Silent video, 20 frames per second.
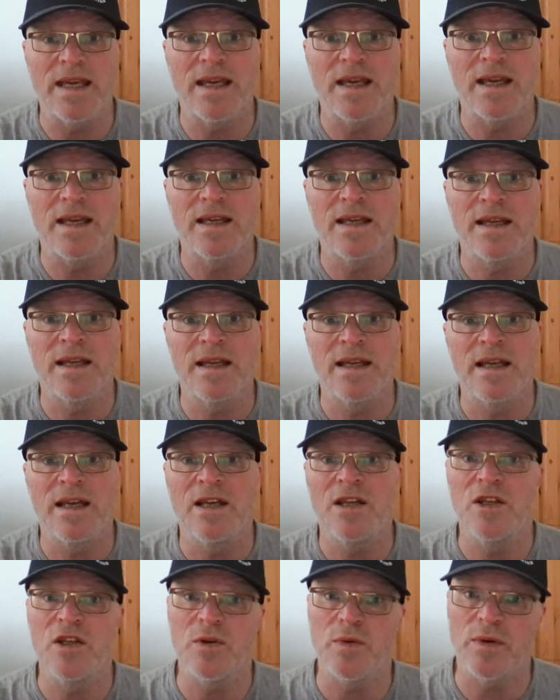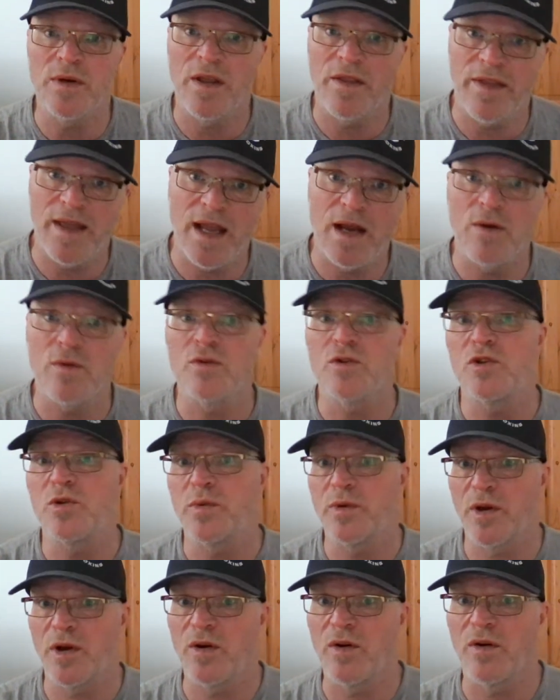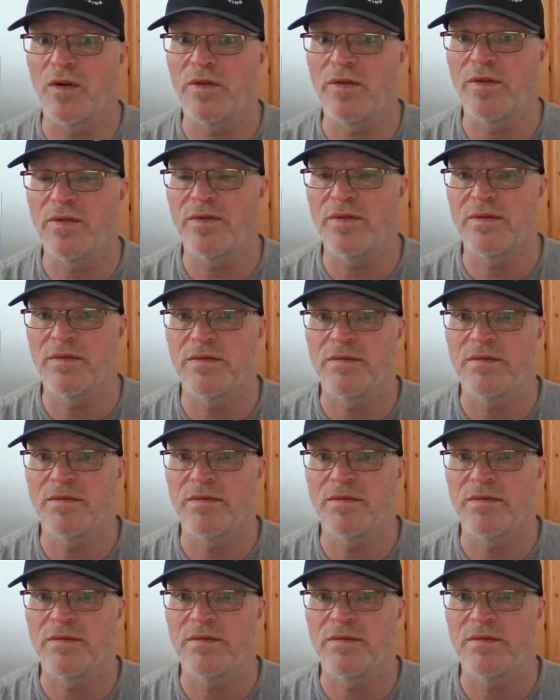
it. Do you want it there or do you want it off?